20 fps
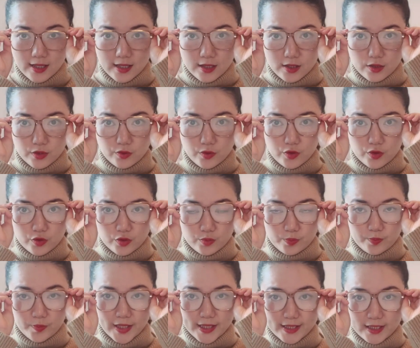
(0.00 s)
So it just
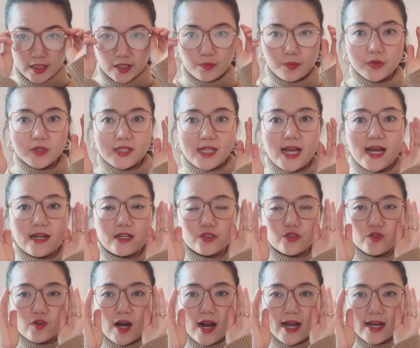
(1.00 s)
basically protects
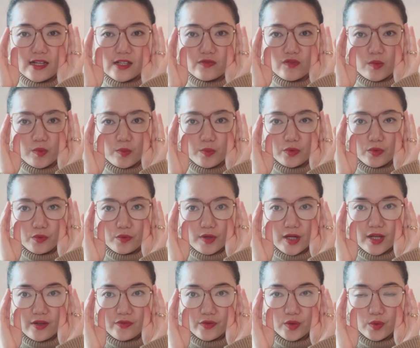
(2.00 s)
your eyes from the Blu-ray
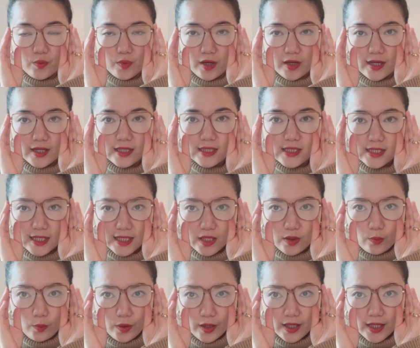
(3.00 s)
if you wear it. And I
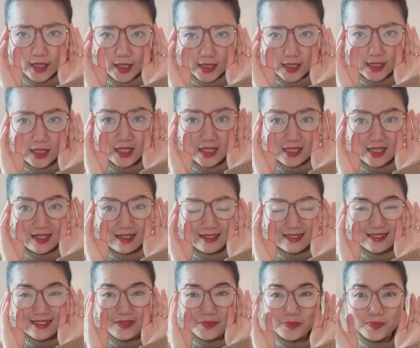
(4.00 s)
wear it a
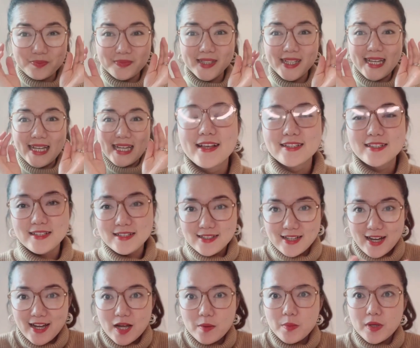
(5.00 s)
ton, since
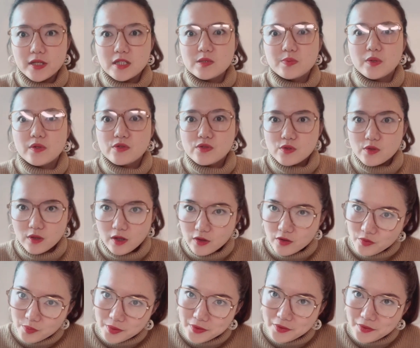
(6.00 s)
I am exposed to a lot
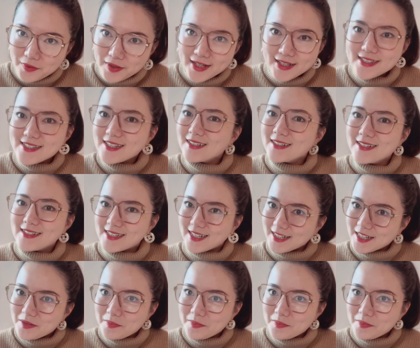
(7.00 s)
of Blu-rays on a daily